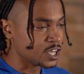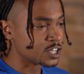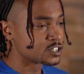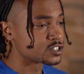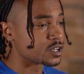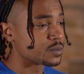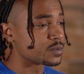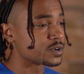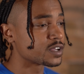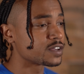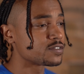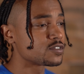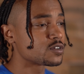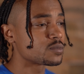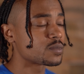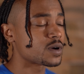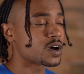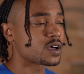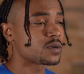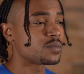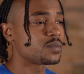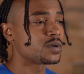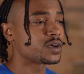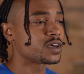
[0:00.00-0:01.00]
So I'm gonna give you
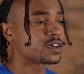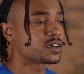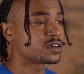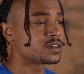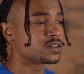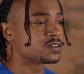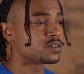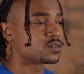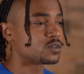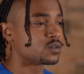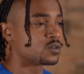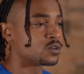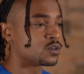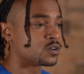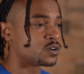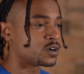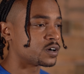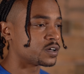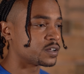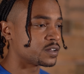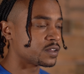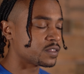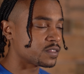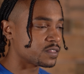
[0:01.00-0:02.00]
my opinion
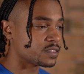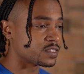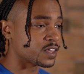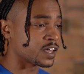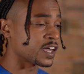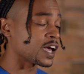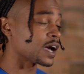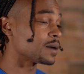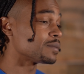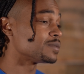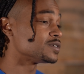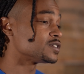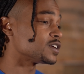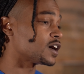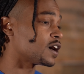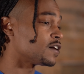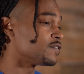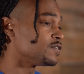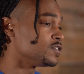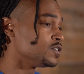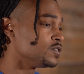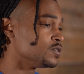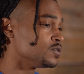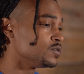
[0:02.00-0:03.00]
on the cameras
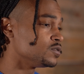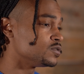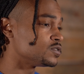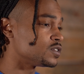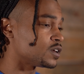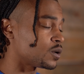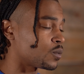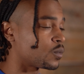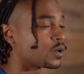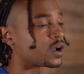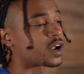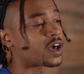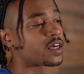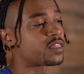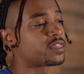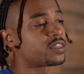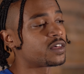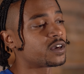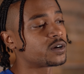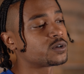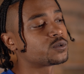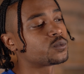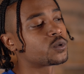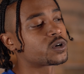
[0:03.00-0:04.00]
I've used and what I
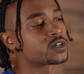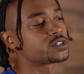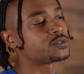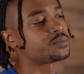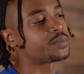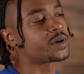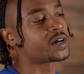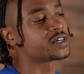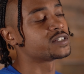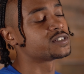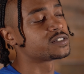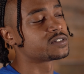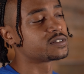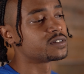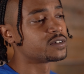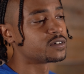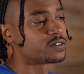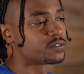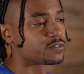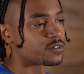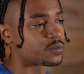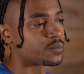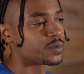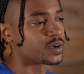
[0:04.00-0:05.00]
think works best
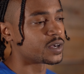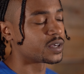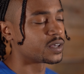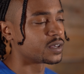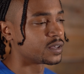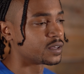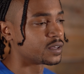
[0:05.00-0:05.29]
for me.